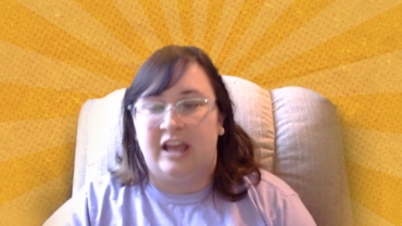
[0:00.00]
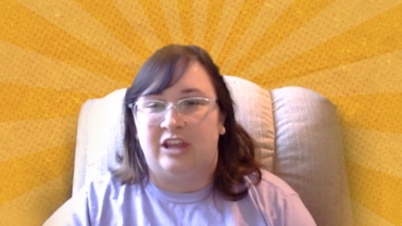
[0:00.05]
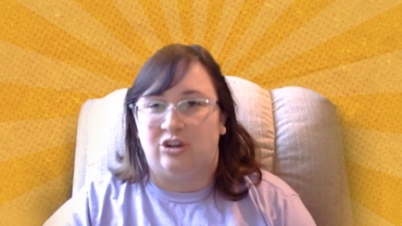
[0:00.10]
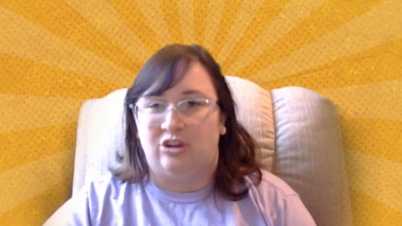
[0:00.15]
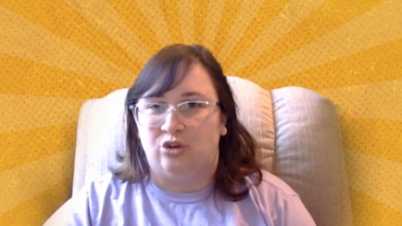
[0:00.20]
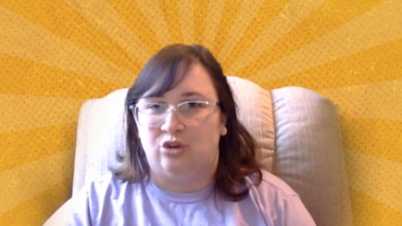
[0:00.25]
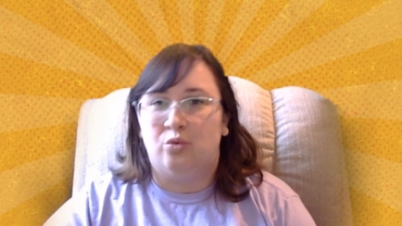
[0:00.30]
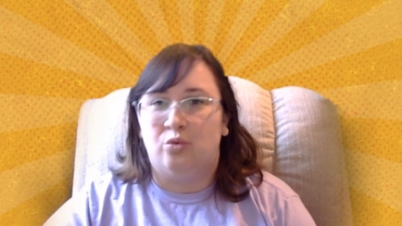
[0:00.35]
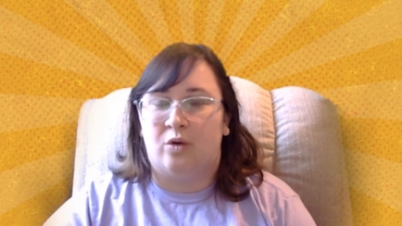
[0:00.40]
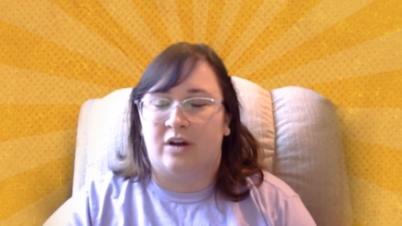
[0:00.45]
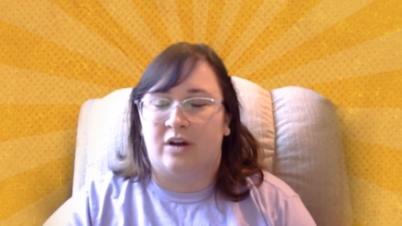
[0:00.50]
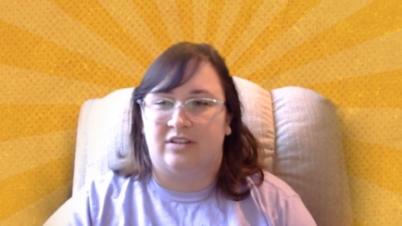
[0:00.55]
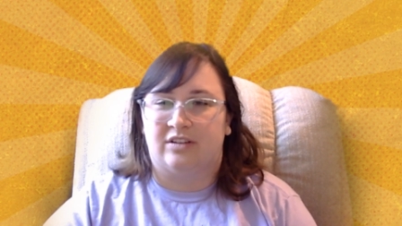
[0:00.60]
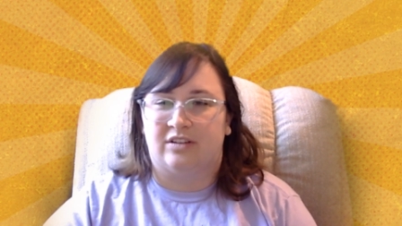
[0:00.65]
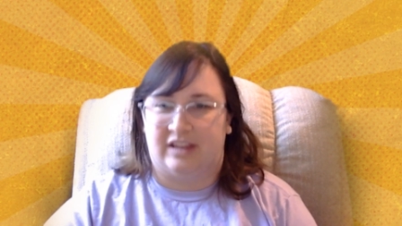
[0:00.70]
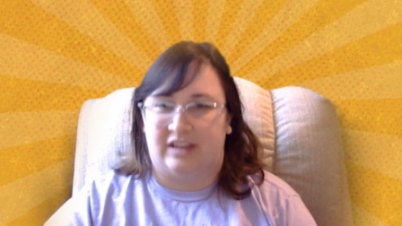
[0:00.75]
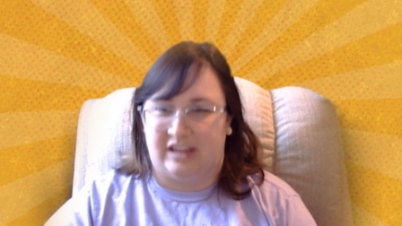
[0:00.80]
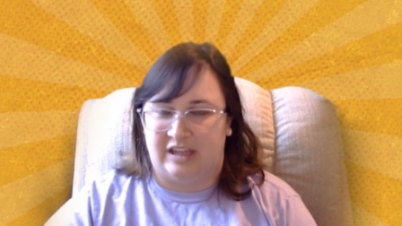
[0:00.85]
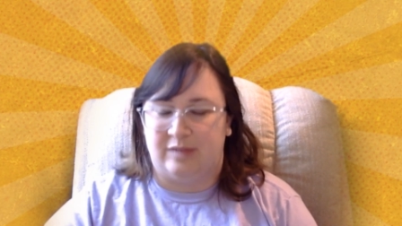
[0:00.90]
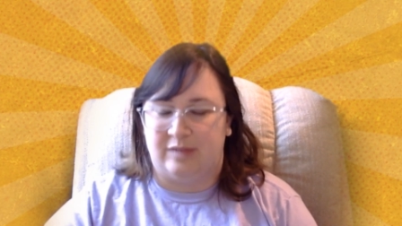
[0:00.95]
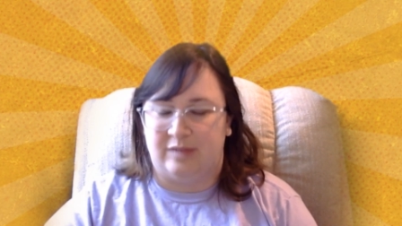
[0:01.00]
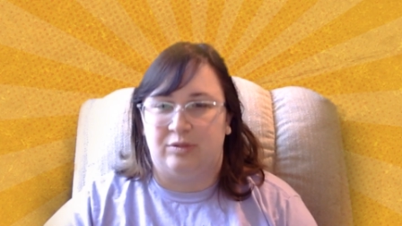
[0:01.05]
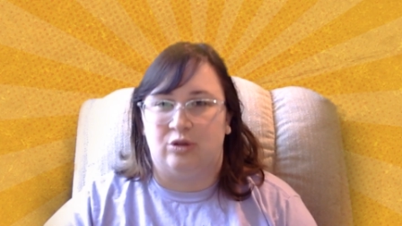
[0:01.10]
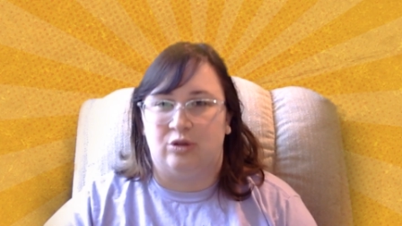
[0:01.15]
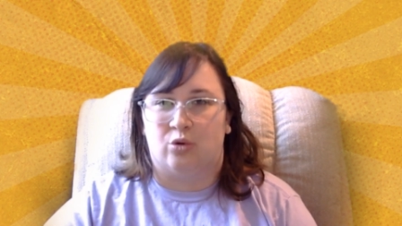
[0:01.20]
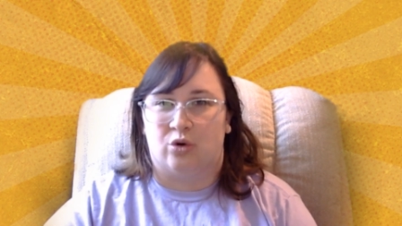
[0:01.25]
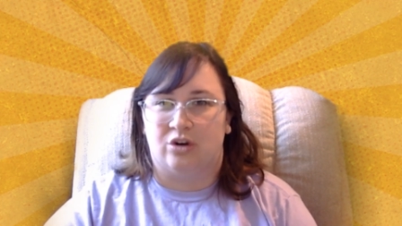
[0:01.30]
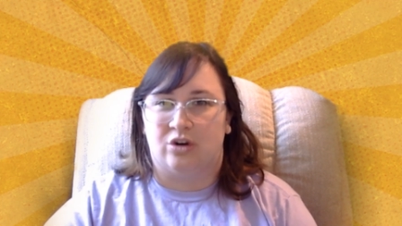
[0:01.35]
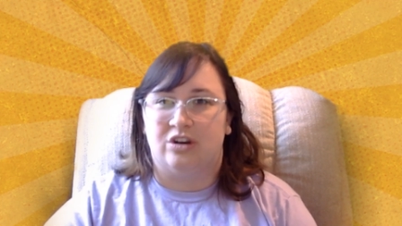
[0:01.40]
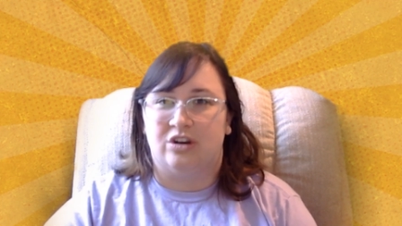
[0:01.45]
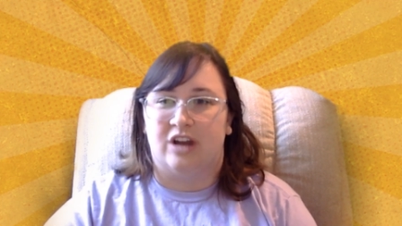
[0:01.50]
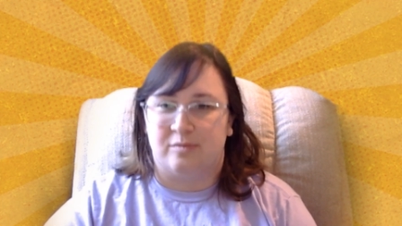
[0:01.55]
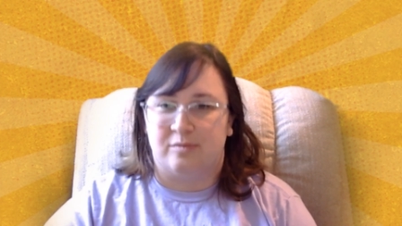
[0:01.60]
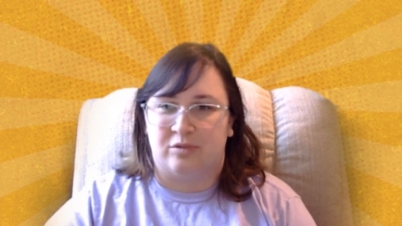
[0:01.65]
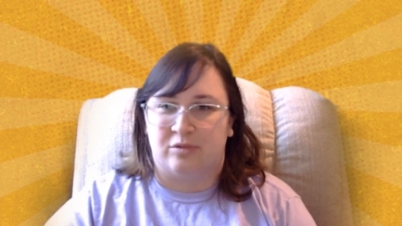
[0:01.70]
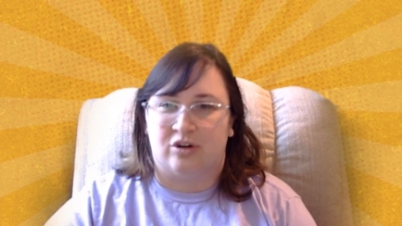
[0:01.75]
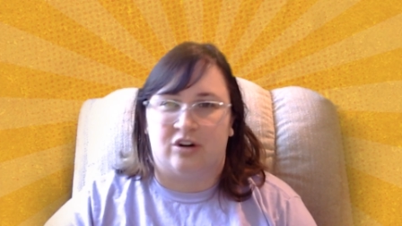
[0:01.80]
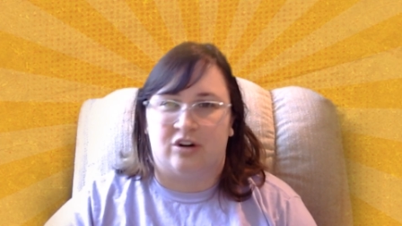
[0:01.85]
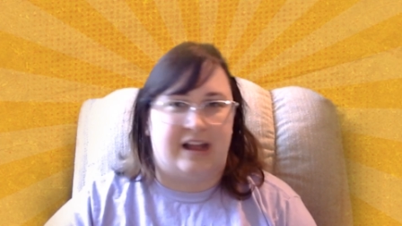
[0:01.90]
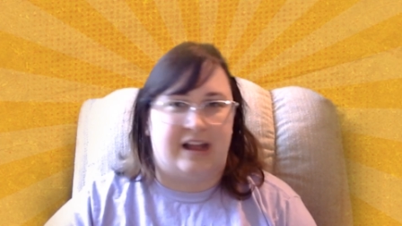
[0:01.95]
you want to keep your
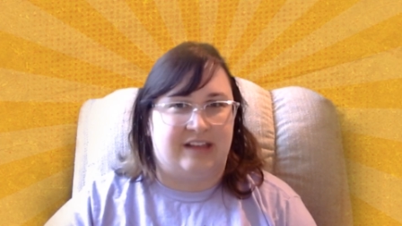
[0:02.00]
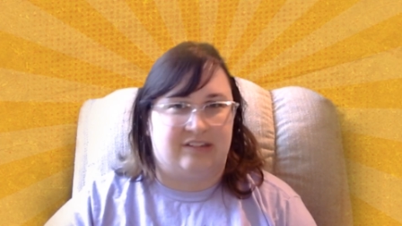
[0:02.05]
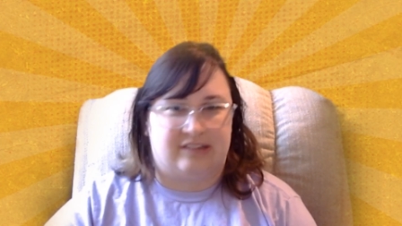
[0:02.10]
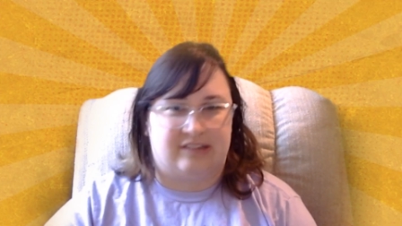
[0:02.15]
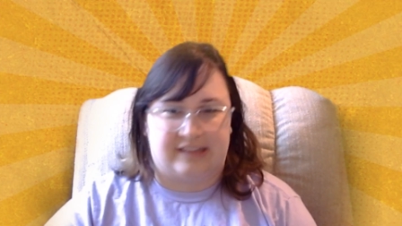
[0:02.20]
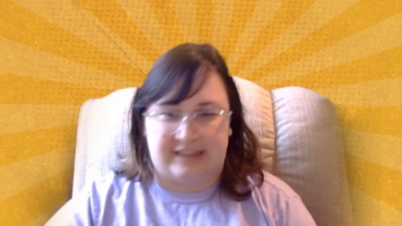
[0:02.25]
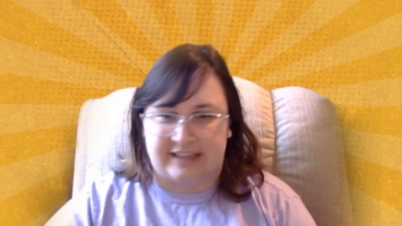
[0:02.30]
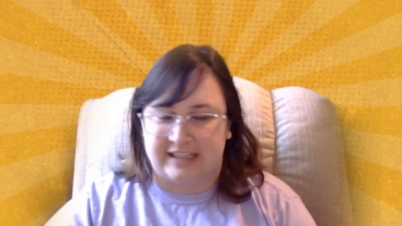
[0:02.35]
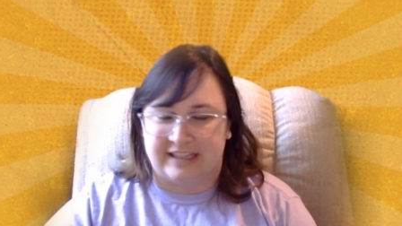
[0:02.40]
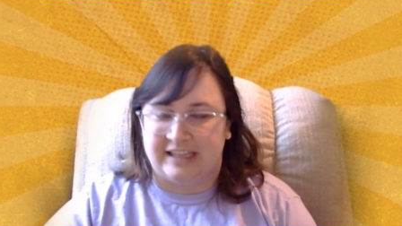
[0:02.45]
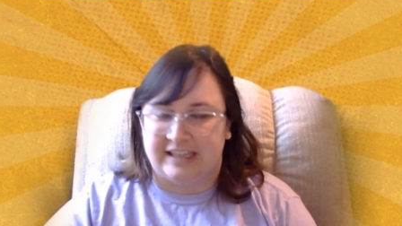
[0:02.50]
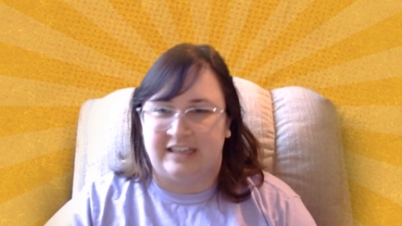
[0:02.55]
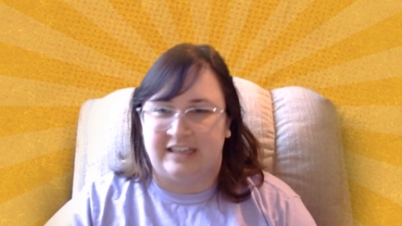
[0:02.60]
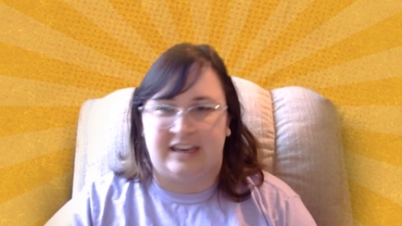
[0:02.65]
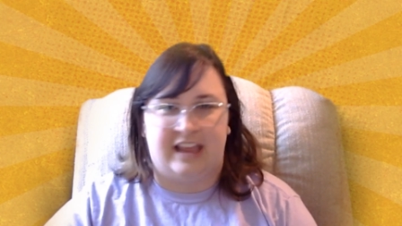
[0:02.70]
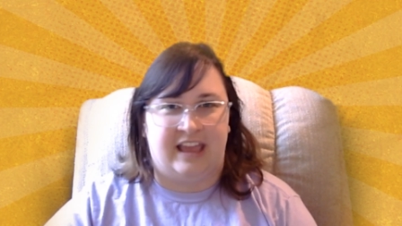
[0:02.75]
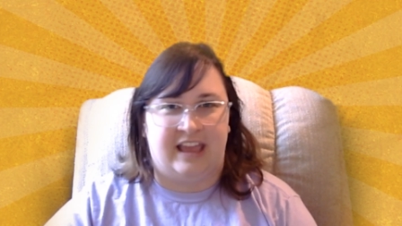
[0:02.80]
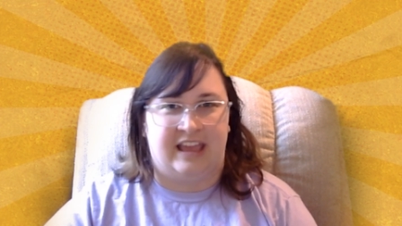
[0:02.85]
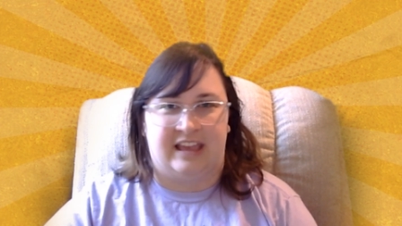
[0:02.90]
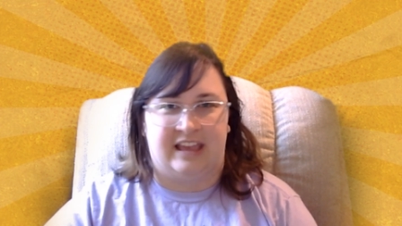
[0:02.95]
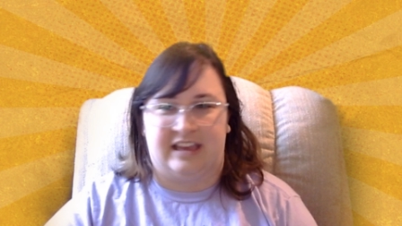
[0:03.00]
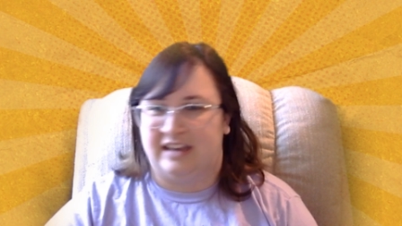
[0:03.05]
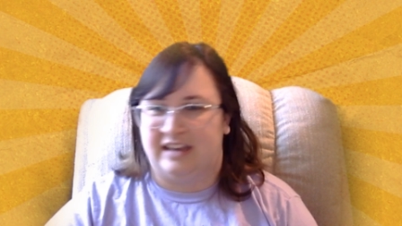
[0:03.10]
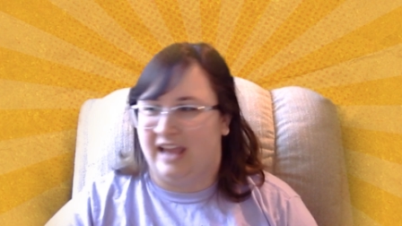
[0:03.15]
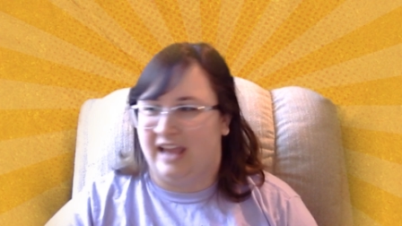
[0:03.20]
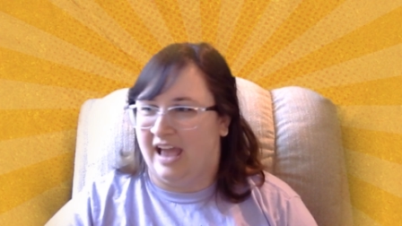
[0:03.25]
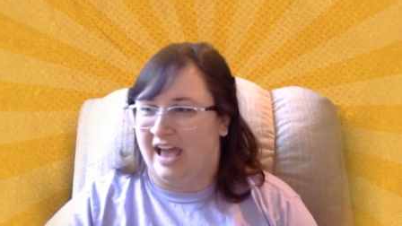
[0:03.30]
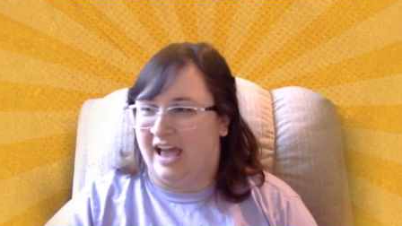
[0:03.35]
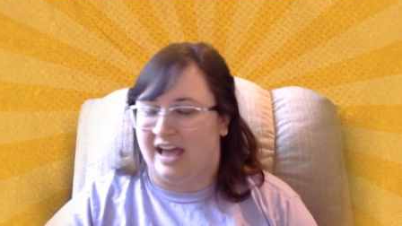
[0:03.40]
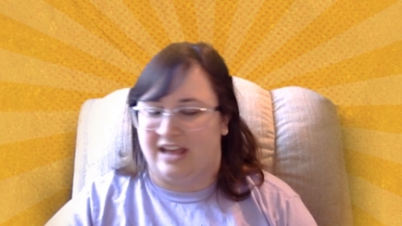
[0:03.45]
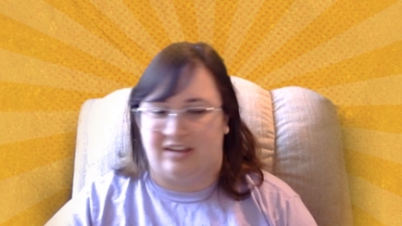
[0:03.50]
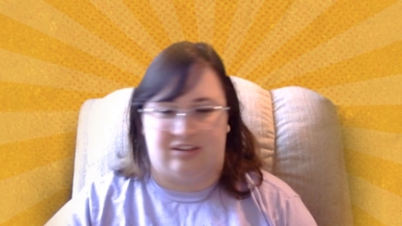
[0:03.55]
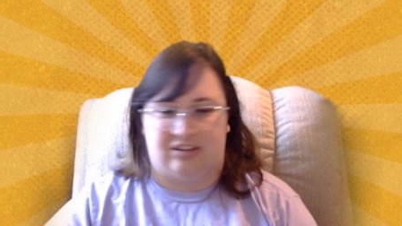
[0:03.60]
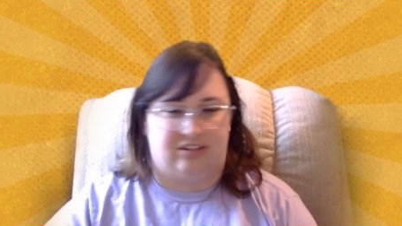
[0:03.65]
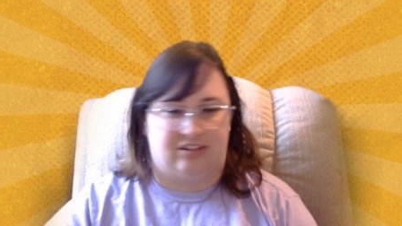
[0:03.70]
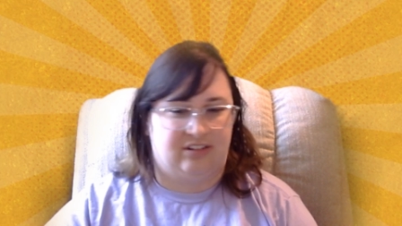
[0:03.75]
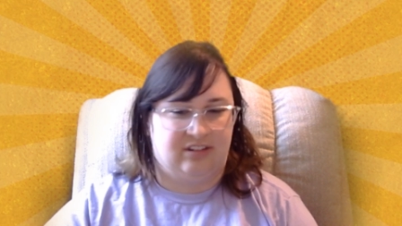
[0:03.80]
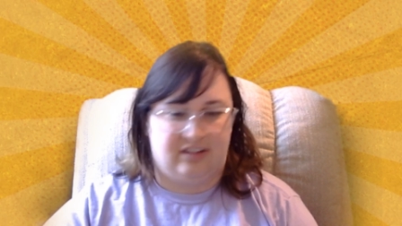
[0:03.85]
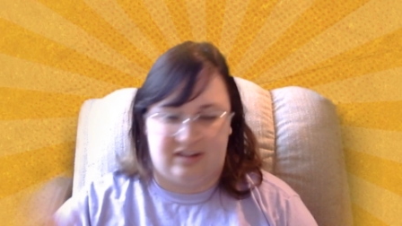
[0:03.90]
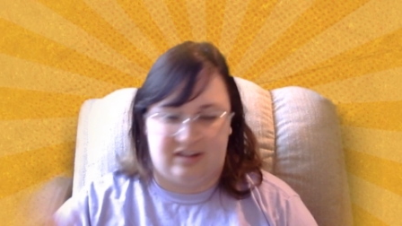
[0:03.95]
number as clean and
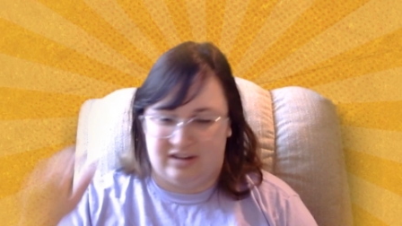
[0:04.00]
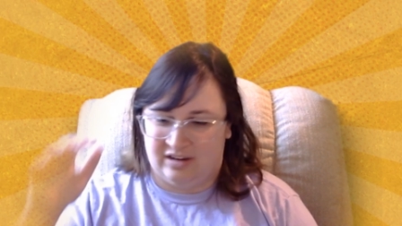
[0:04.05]
as